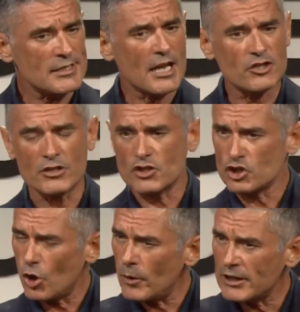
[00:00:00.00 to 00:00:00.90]
session
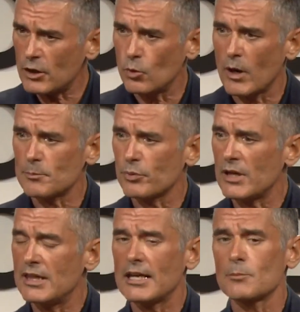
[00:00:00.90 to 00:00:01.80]
showing you what
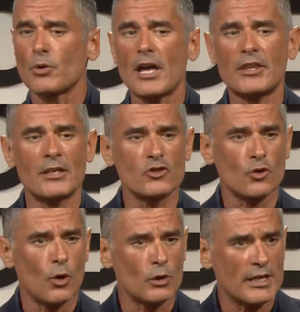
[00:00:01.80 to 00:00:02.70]
breathing and breath
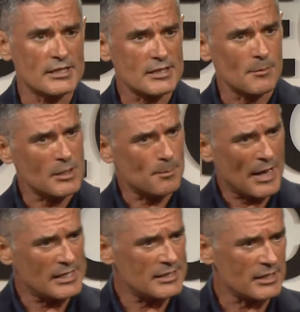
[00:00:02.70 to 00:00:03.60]
control is, some of the
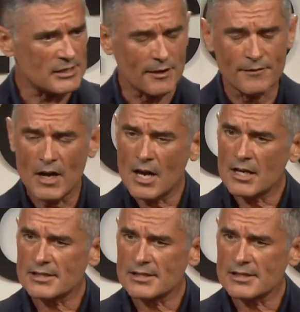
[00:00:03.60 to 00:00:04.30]
basics of,